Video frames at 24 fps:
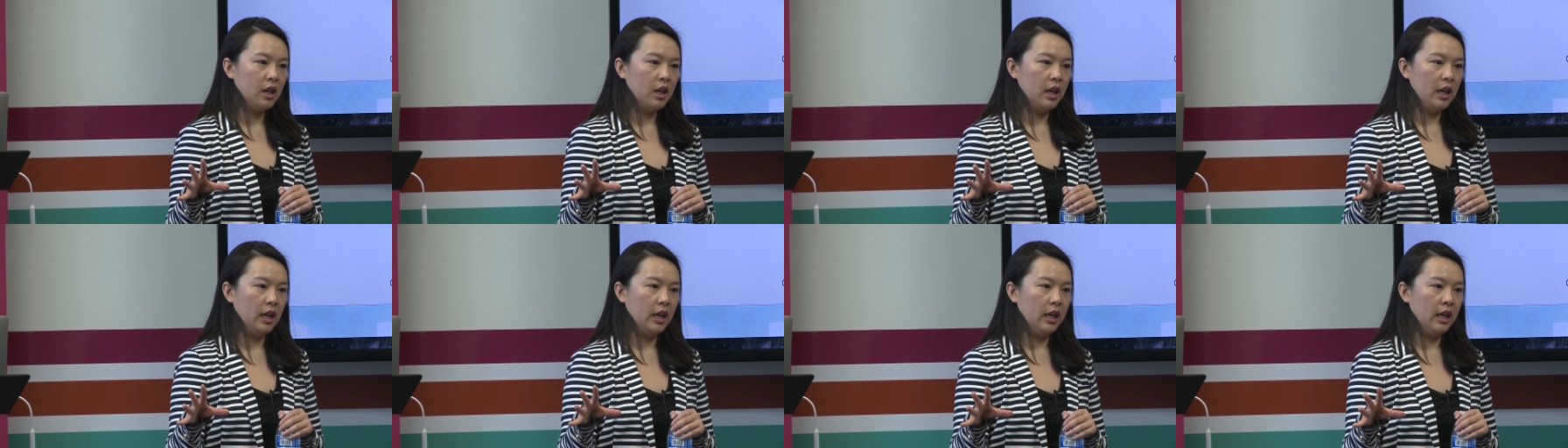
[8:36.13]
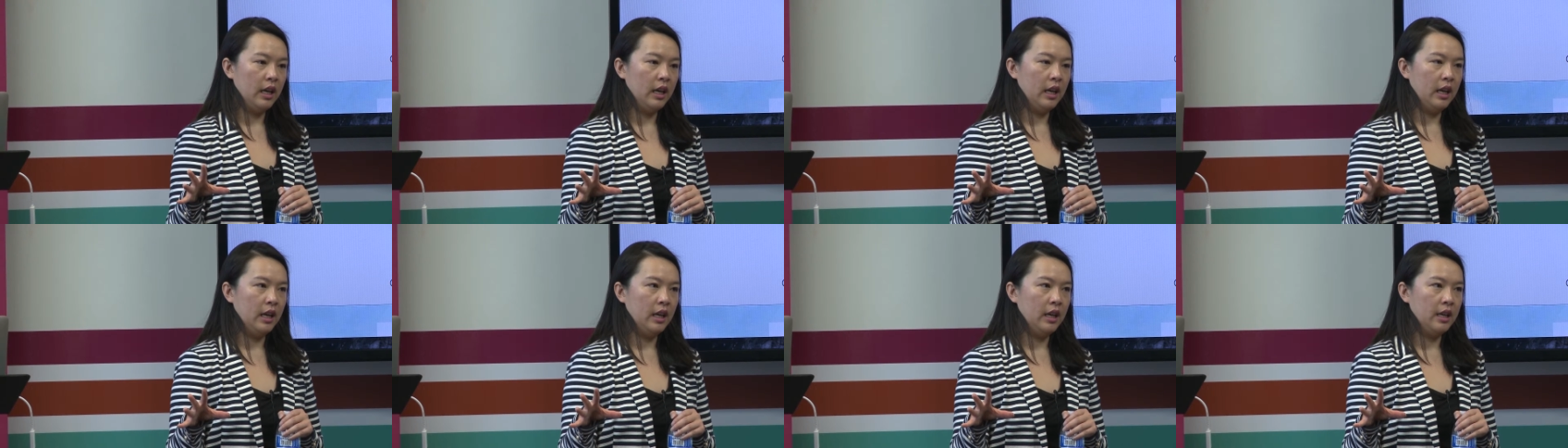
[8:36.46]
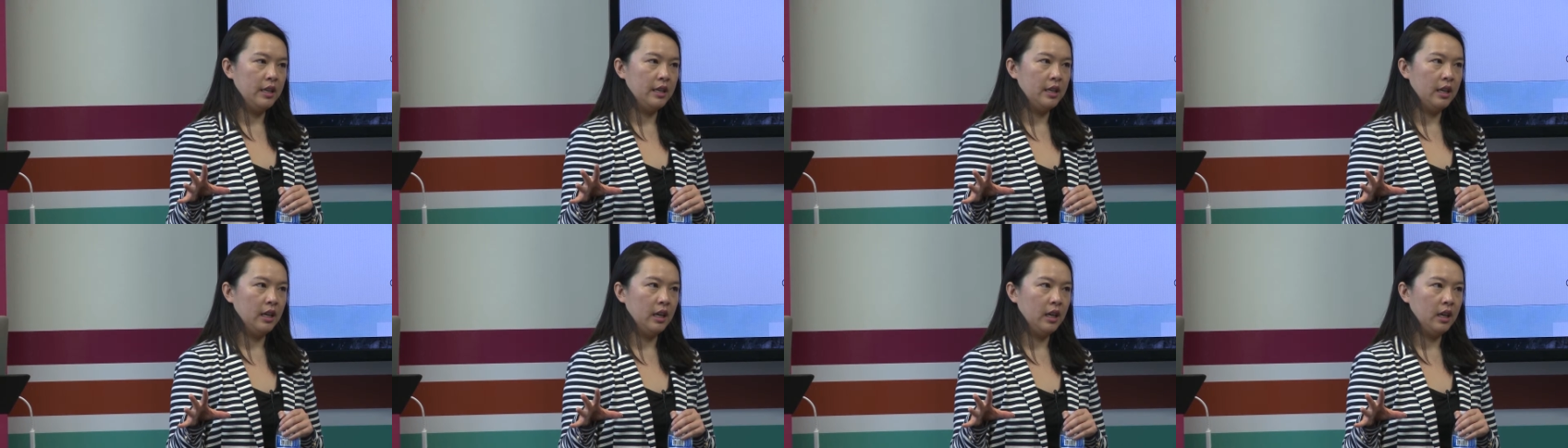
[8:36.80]
Yep.
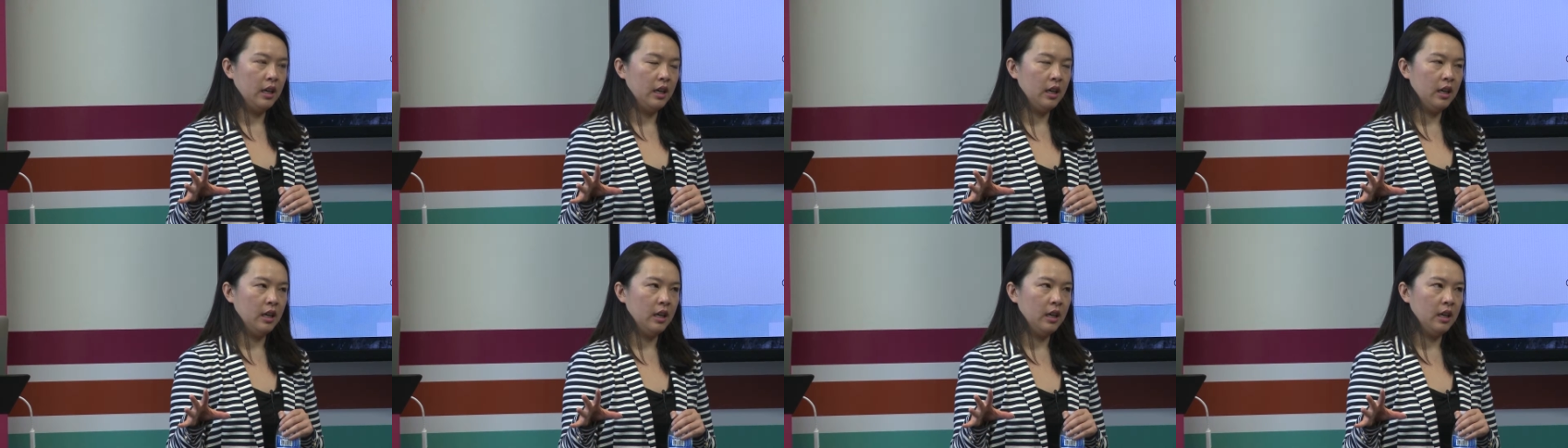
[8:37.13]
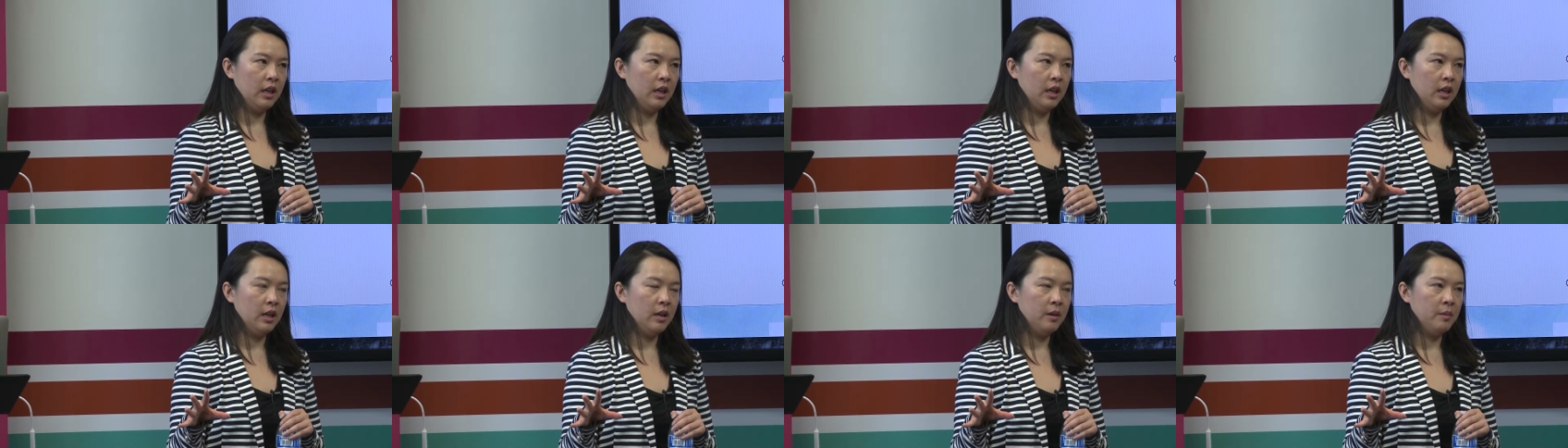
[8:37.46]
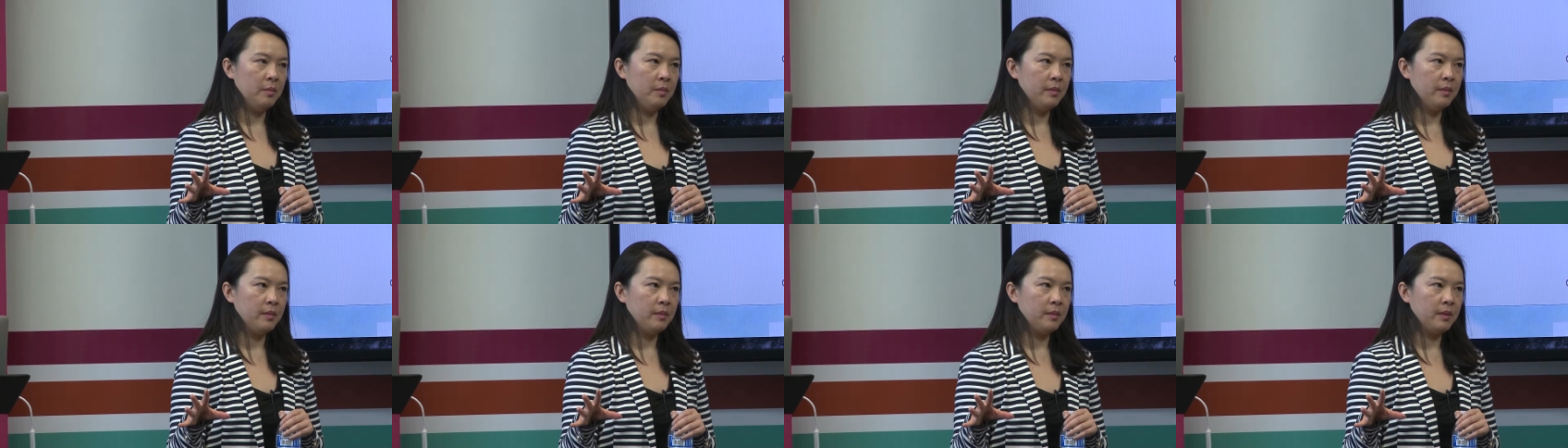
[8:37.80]
And
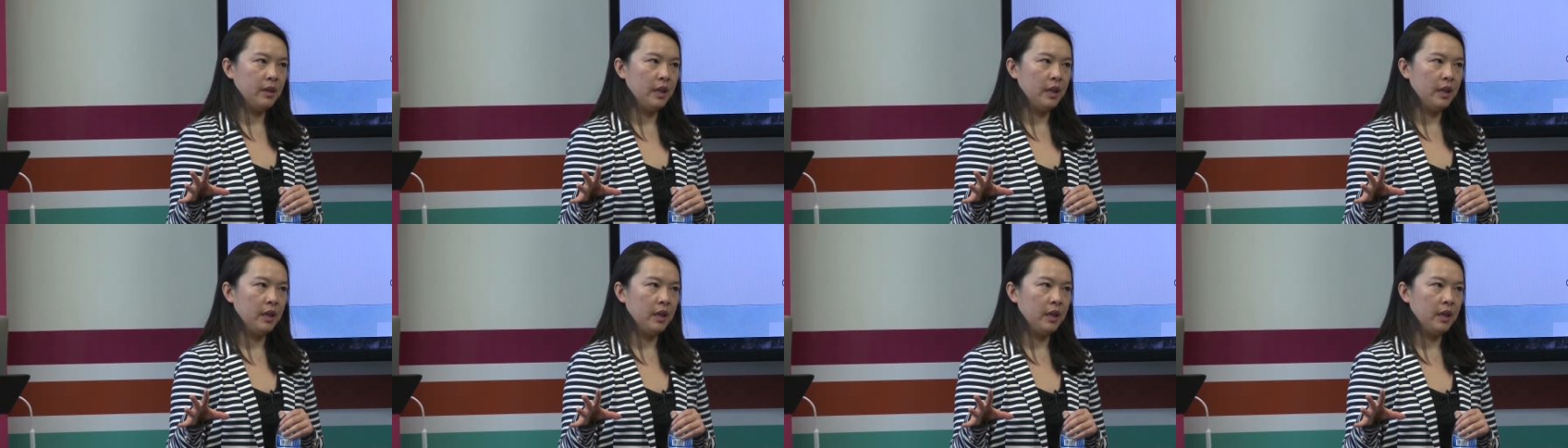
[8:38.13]
um,